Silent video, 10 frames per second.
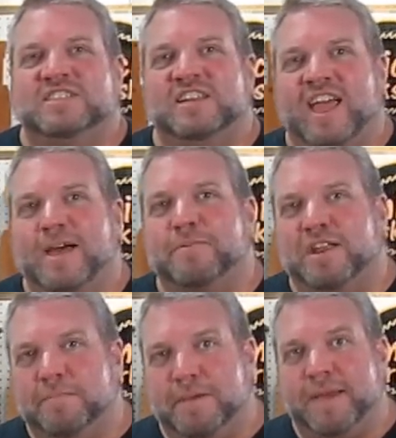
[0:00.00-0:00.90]
Today I'm
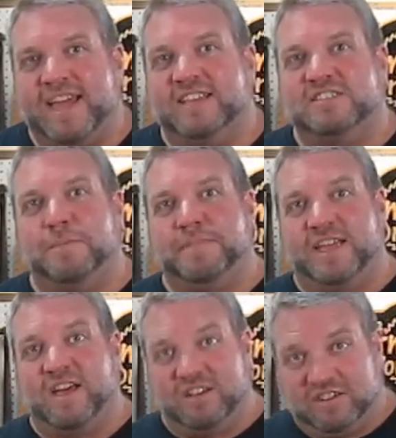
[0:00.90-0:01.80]
going to be making
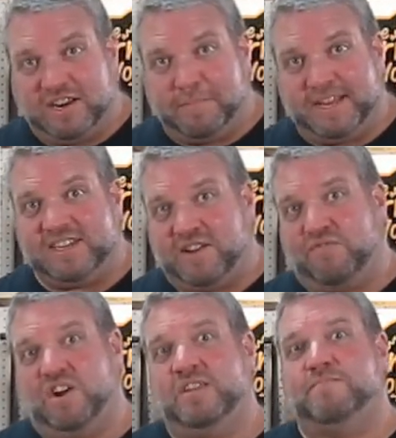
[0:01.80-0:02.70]
something a little bit
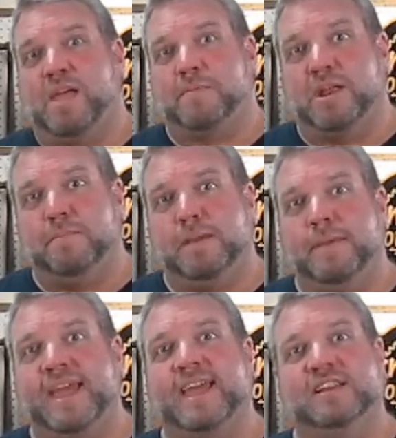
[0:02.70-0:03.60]
different. I'm going to be
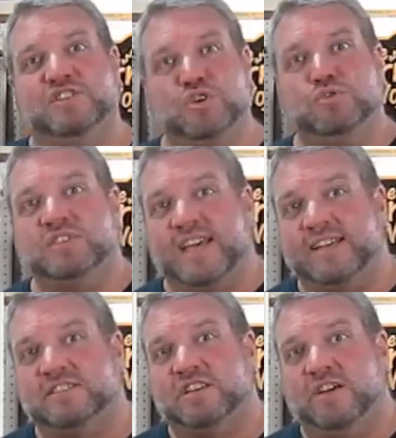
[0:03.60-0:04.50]
making two
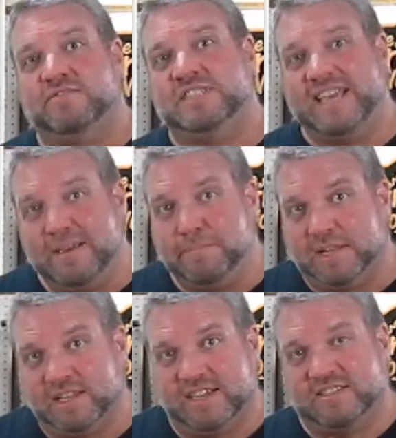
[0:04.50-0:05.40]
sets of team
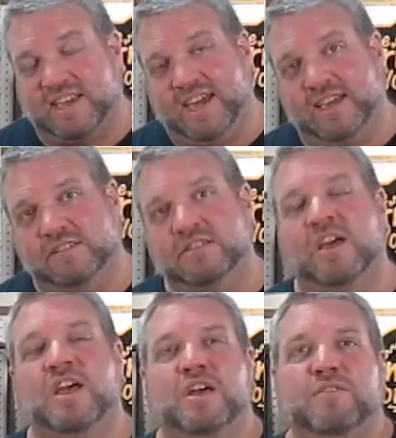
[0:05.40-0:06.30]
building skis
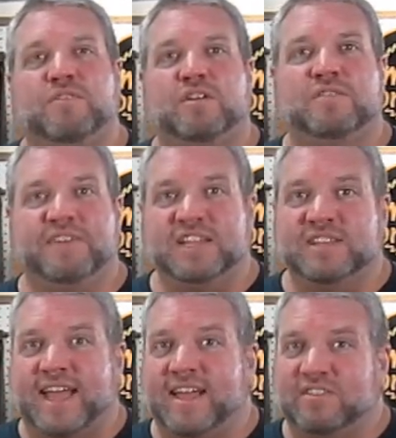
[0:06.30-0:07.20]
for the
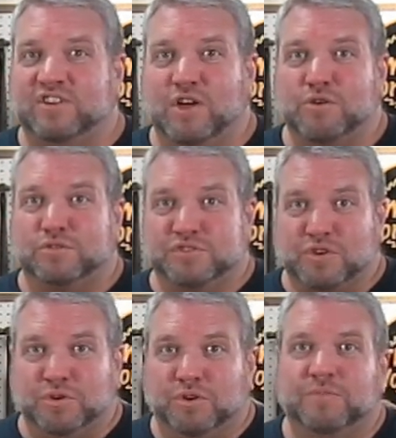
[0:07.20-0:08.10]
field day at the local
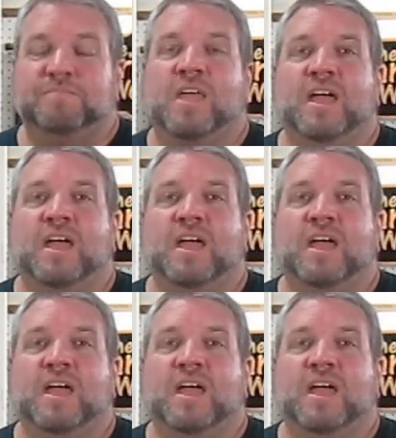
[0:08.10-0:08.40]
school.